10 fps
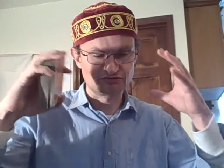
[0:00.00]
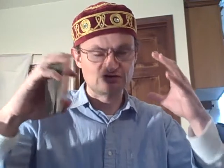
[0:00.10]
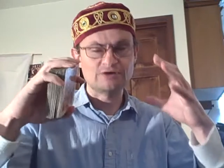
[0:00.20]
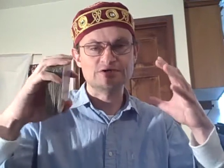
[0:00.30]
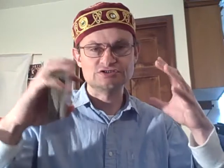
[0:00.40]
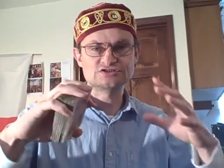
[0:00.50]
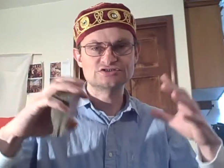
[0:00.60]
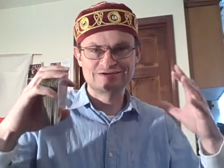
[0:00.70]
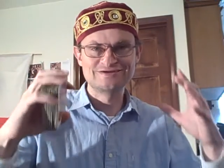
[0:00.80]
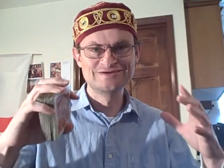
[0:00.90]
of
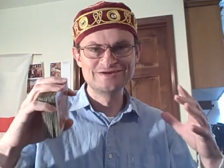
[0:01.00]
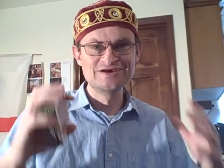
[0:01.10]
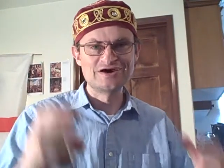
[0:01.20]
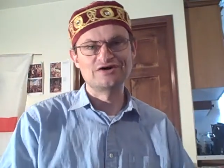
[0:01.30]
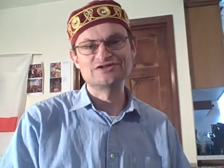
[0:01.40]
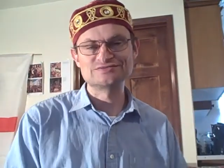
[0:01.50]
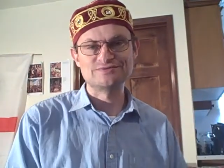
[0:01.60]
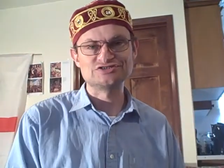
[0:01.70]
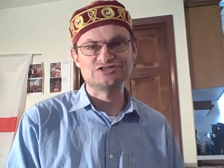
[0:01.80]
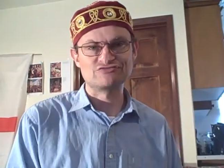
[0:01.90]
rubbish onto
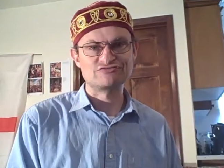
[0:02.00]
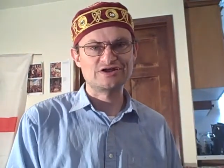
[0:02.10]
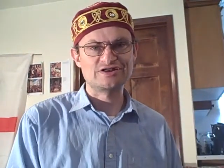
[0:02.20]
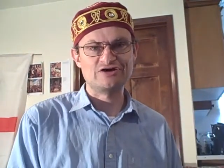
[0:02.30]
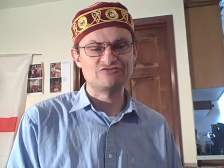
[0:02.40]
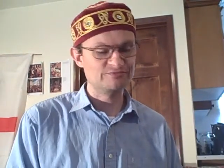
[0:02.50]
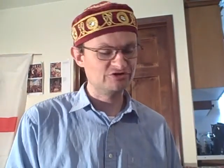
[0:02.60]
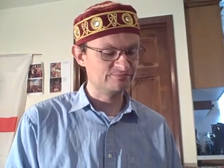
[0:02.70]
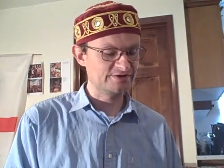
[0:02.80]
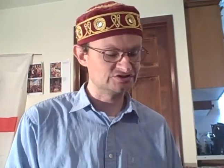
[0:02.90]
myself right now for
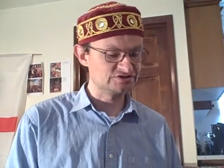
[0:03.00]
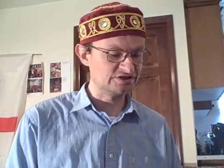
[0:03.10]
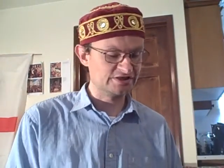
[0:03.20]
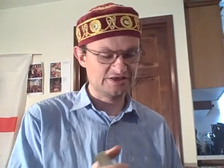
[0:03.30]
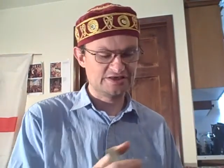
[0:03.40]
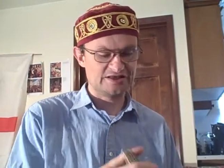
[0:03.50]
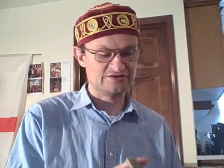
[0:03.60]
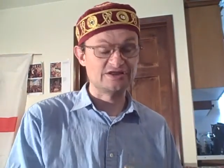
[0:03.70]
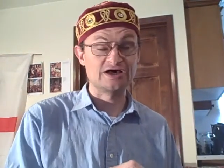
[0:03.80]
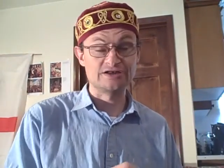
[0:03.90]
me to basically
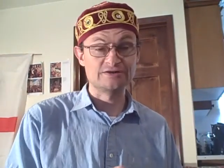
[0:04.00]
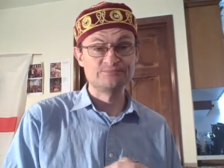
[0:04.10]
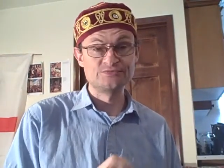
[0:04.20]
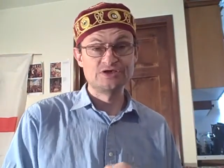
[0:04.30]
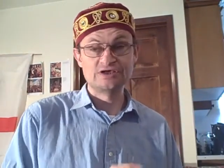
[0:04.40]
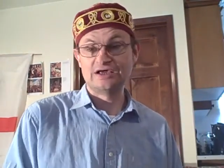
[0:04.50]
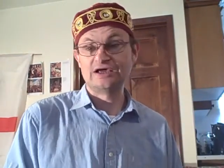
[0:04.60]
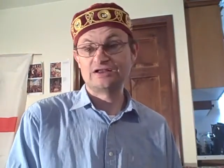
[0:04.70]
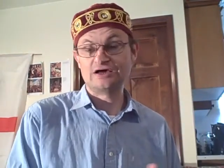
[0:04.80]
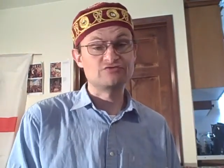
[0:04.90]
get done,
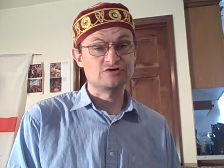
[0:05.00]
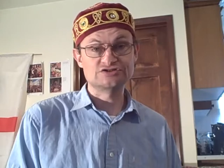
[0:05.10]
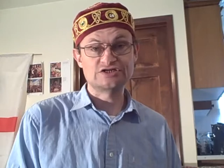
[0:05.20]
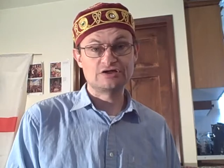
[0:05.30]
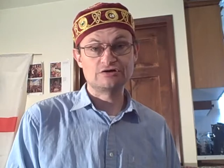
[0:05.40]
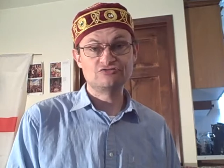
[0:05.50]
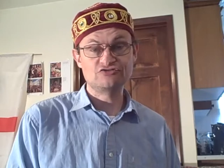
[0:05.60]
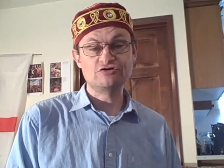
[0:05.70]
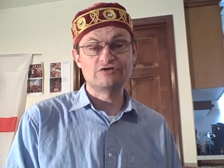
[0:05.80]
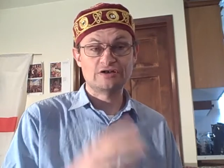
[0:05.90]
and I've got to get on
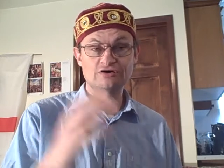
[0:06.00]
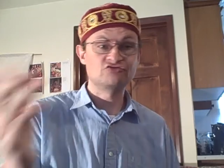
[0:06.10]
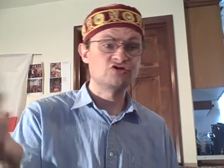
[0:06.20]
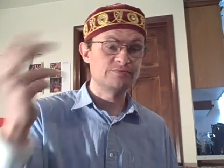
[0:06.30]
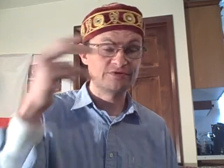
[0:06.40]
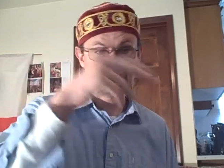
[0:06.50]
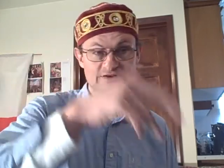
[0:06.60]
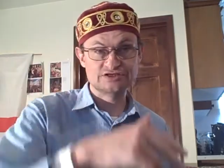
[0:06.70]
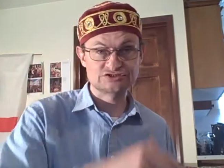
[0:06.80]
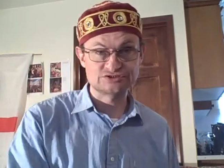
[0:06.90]
and do that. On top of
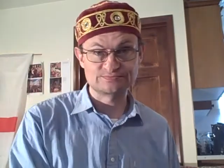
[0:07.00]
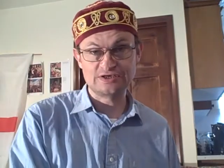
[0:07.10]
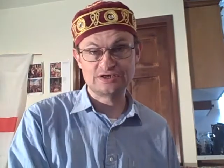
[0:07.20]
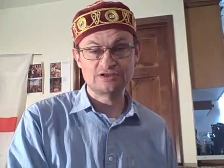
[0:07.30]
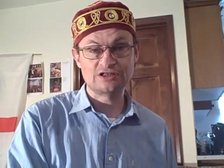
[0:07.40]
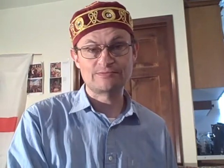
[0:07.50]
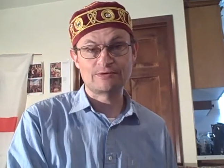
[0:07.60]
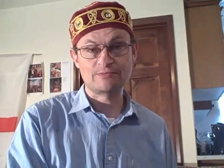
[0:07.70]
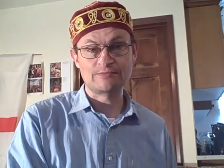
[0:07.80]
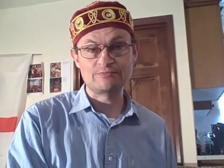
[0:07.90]
that, there's the speaking club
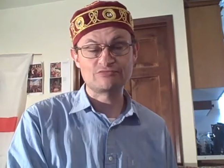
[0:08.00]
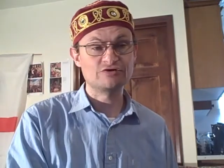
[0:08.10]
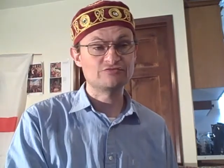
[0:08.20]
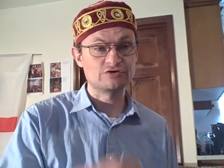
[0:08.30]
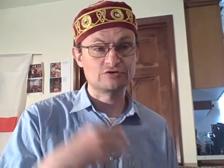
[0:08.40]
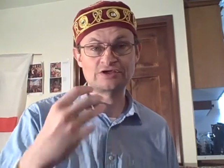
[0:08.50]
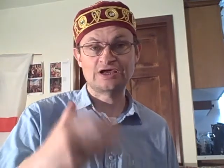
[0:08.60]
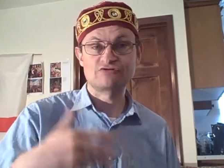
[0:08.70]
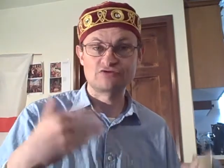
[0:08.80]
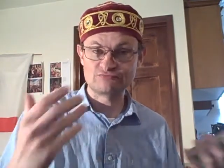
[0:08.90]
I'm a member of, and I've got to
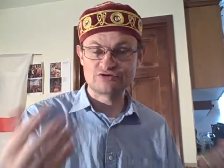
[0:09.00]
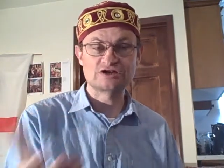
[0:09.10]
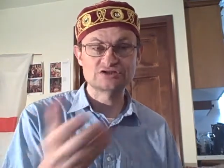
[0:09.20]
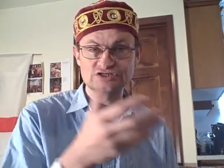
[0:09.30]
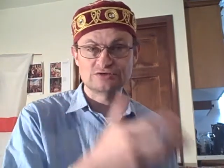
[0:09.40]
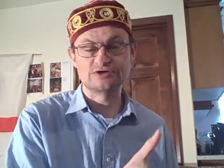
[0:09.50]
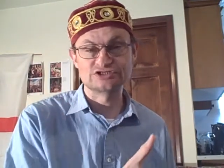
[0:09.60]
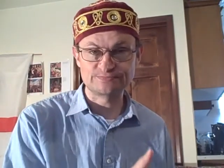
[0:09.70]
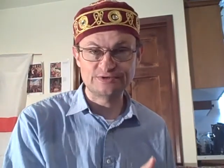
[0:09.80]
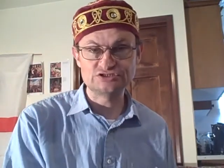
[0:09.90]
carry on practicing
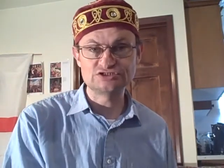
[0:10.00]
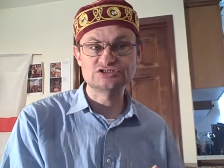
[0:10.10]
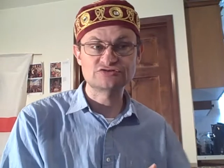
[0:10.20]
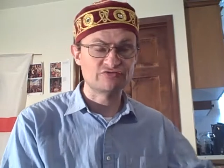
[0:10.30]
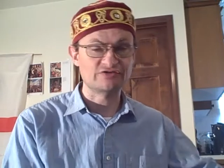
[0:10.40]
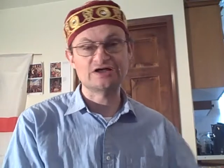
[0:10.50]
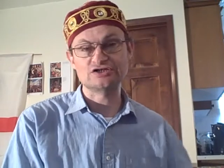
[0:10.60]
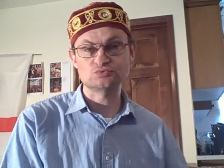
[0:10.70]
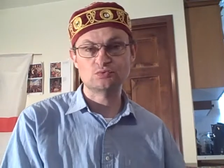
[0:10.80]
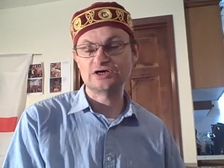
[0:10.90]
my speeches for
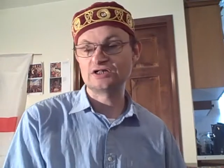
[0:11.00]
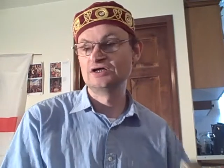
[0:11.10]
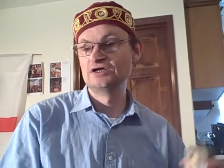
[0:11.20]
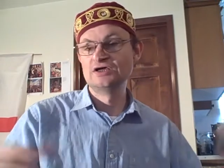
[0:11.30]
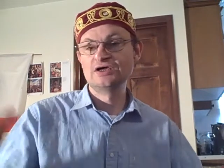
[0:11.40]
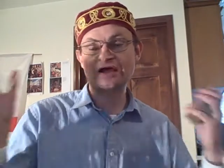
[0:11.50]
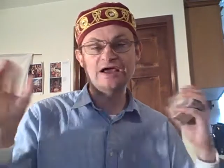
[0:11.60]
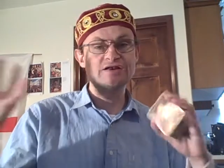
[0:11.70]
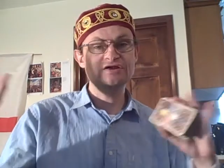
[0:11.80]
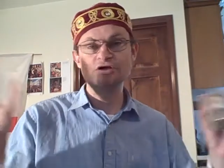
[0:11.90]
that as well.
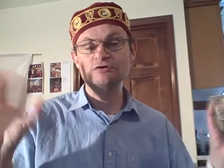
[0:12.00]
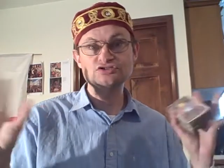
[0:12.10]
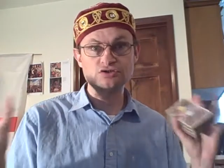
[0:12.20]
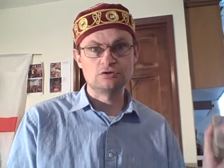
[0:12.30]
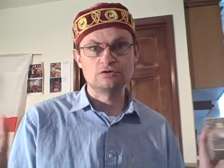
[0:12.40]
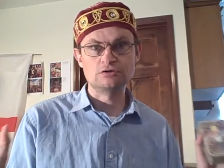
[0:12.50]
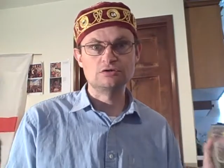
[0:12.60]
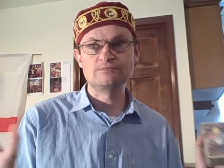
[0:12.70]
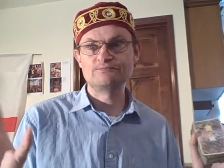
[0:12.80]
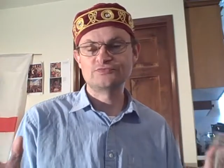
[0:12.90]
And it's
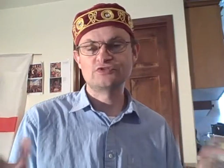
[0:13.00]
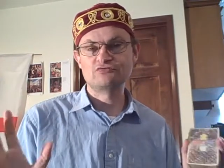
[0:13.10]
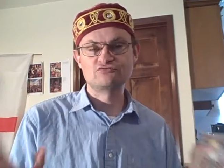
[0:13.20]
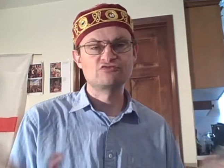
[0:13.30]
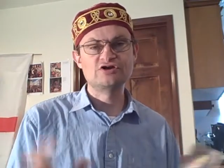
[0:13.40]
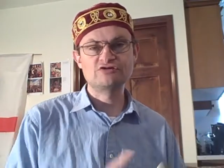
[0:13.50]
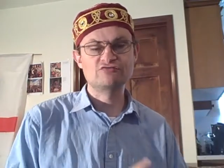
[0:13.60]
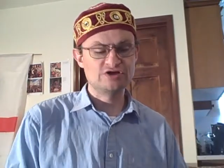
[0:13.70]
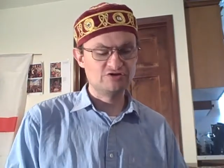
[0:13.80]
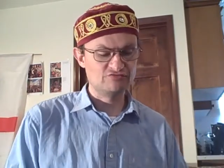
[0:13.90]
all really